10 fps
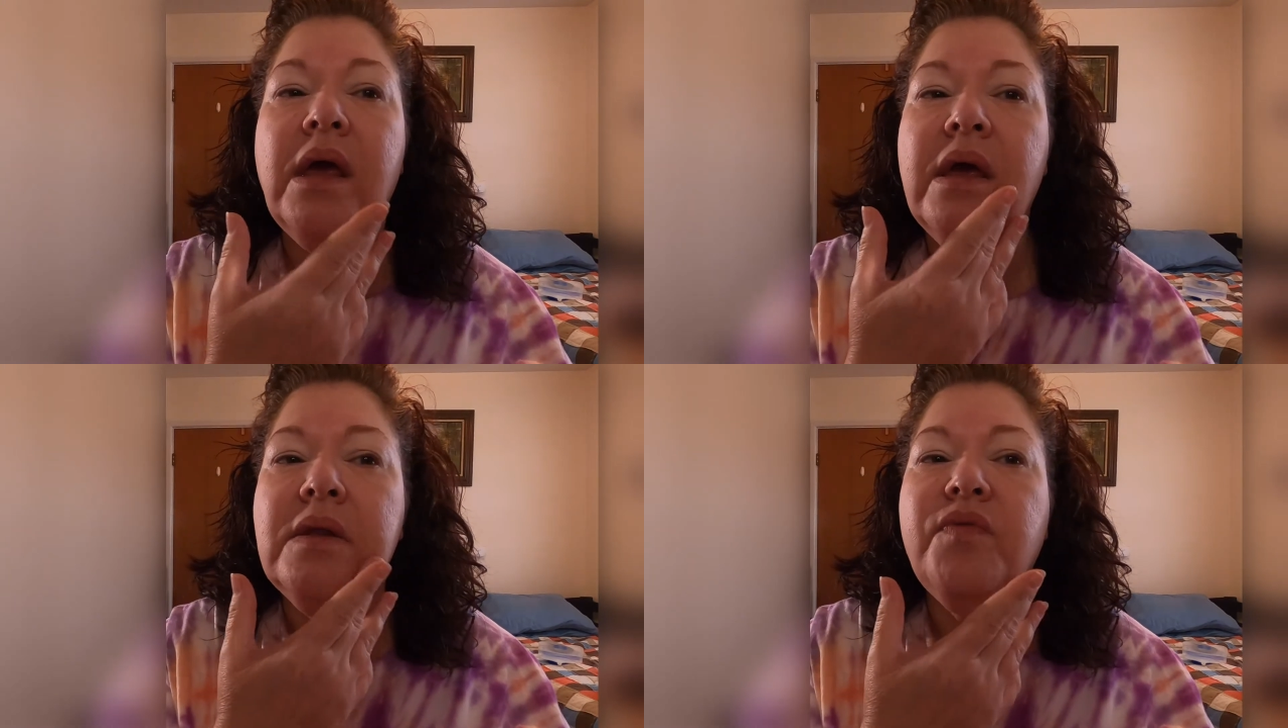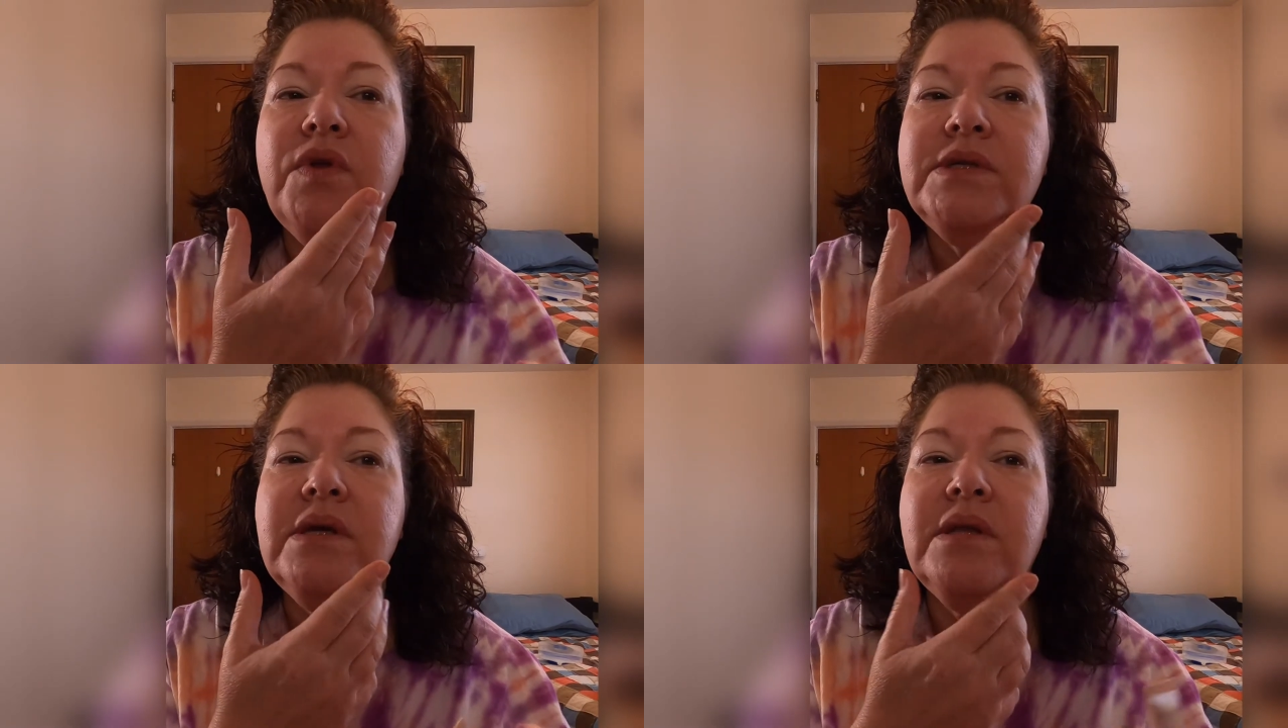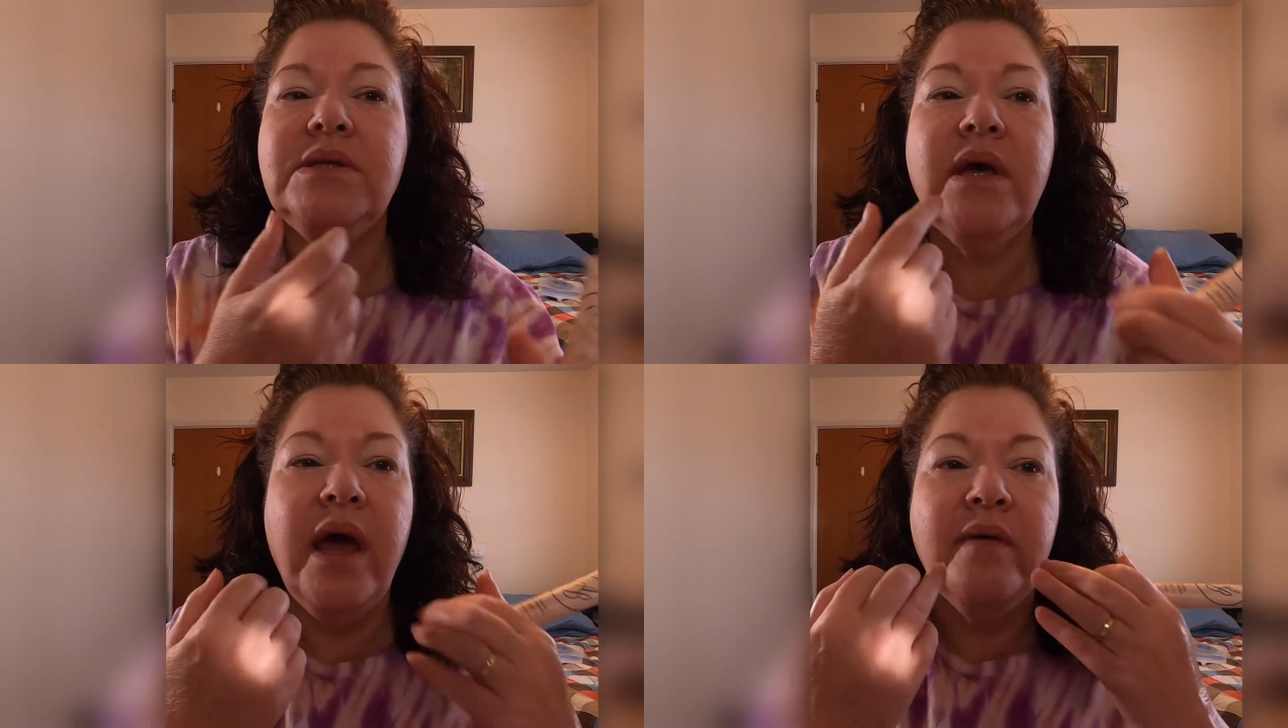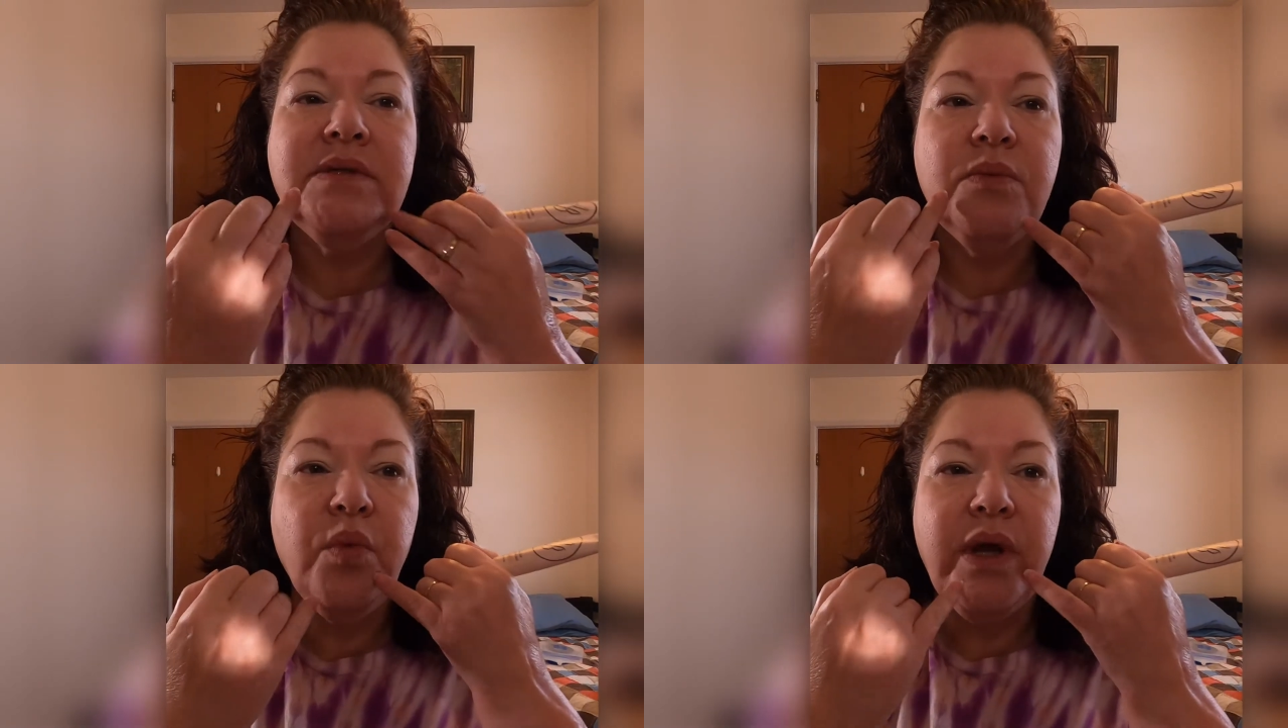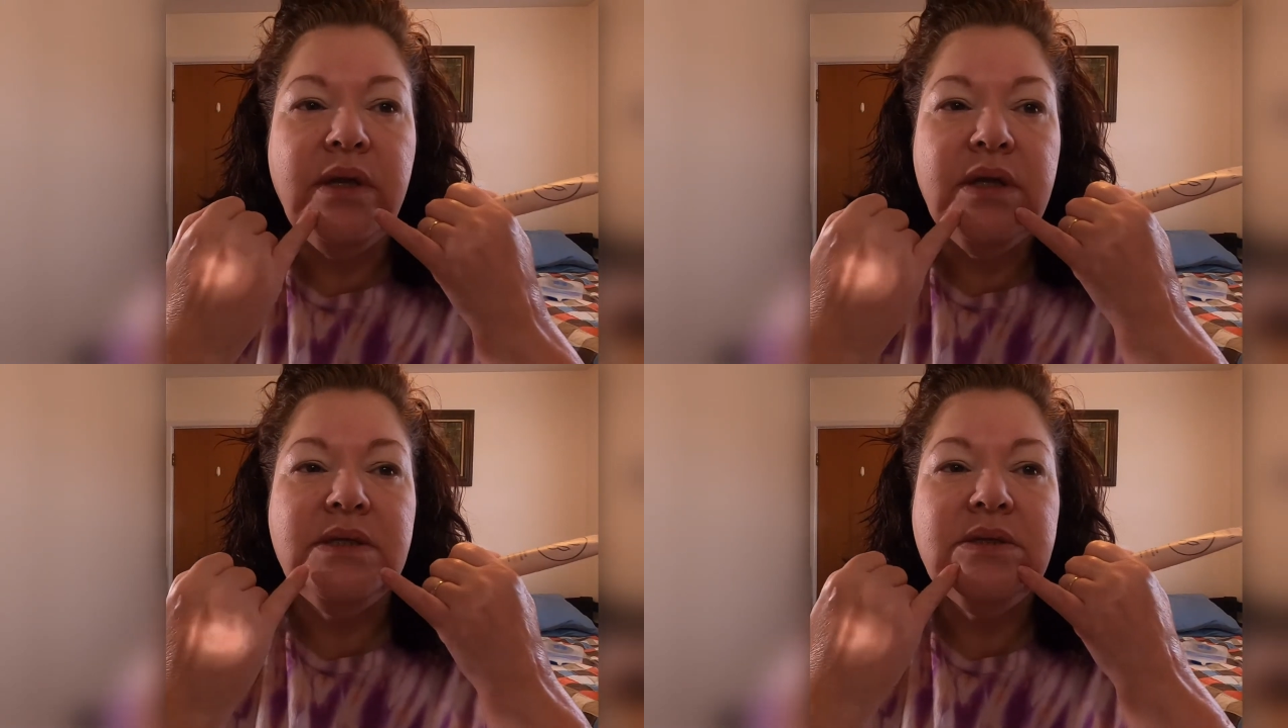And if you see this, I have some
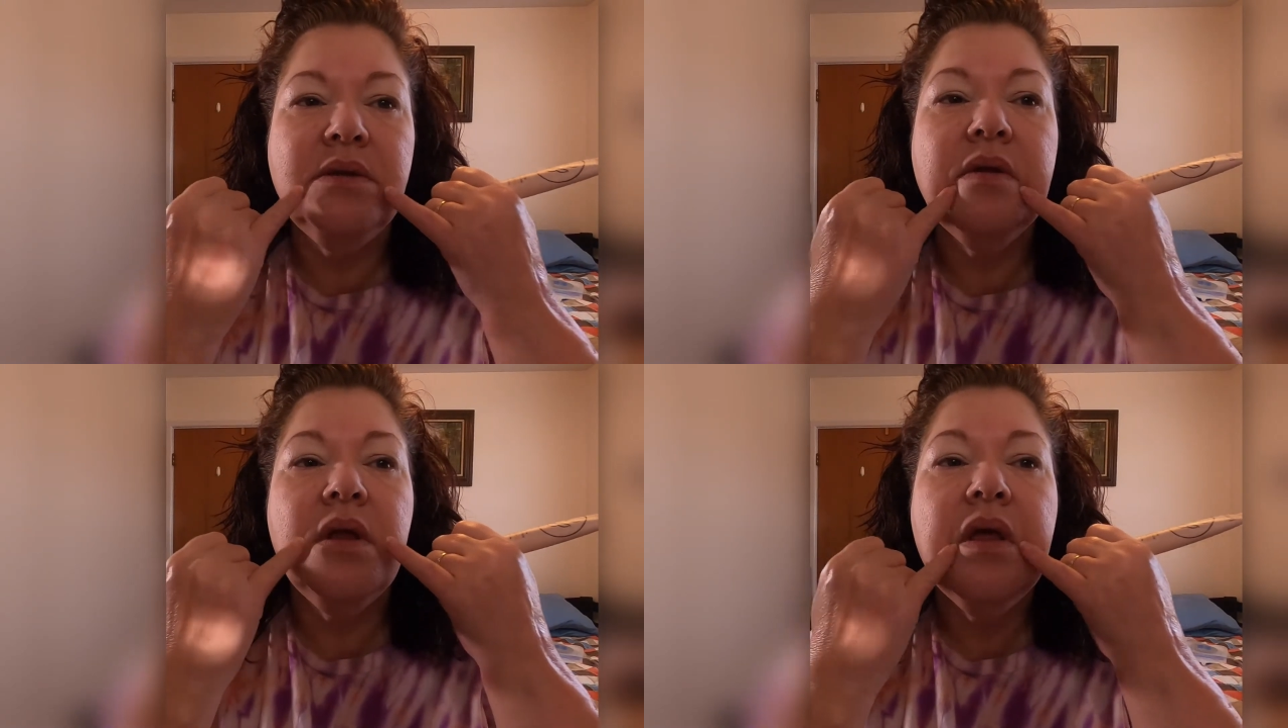redness,